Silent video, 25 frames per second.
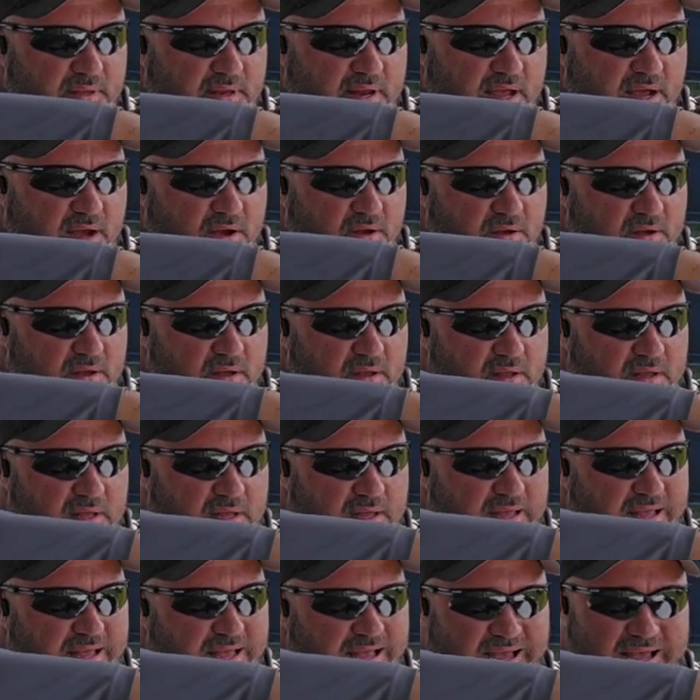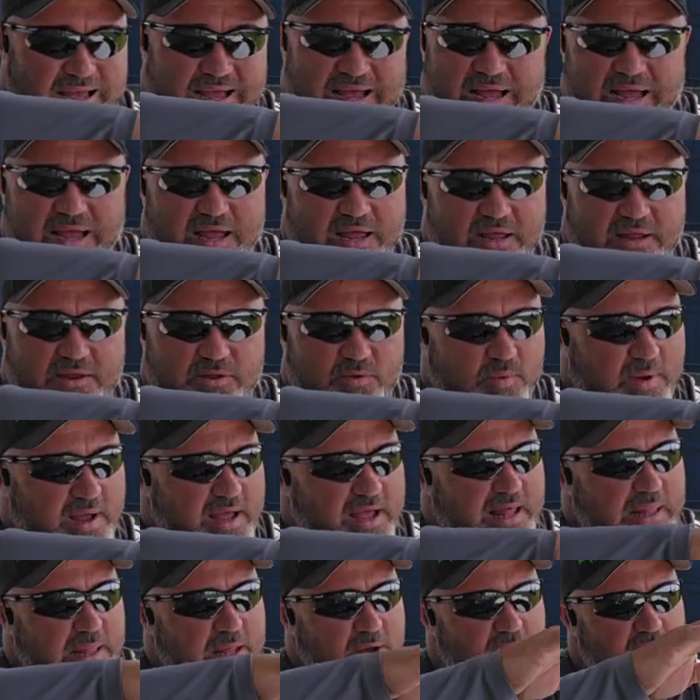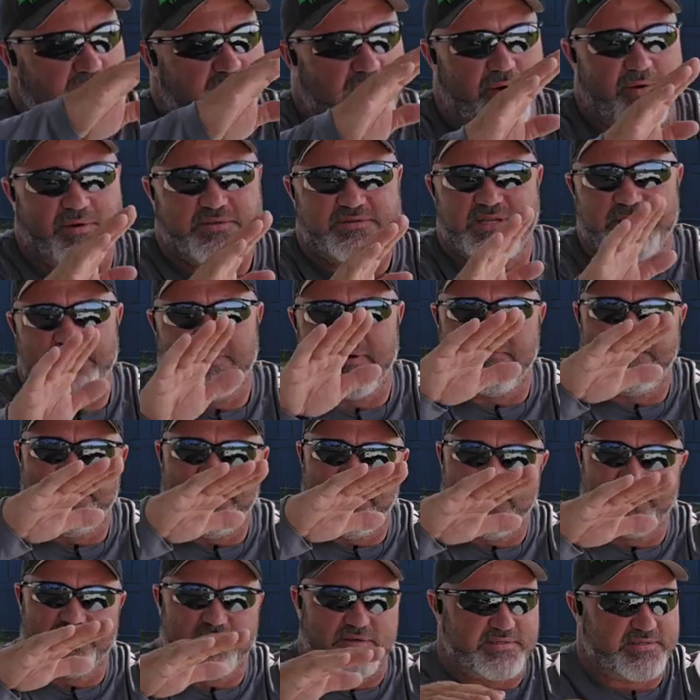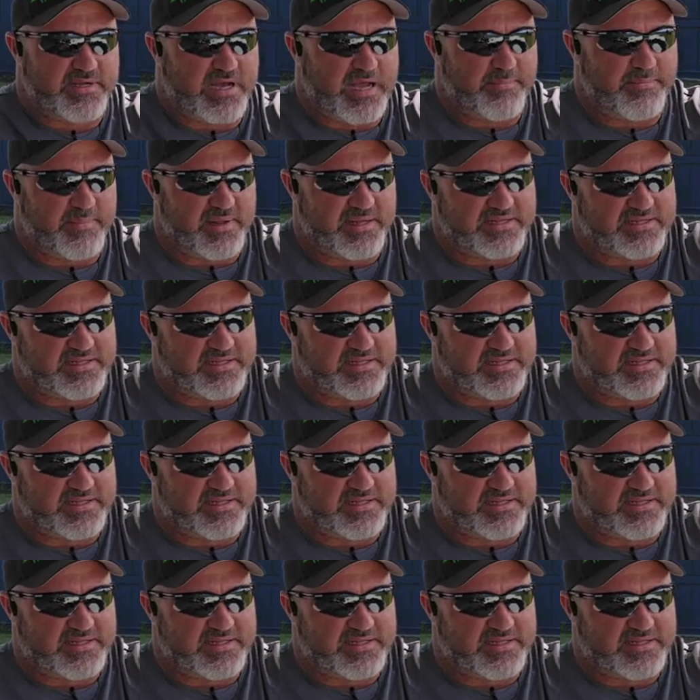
Now, the way I load it, I always keep my fingers on top and I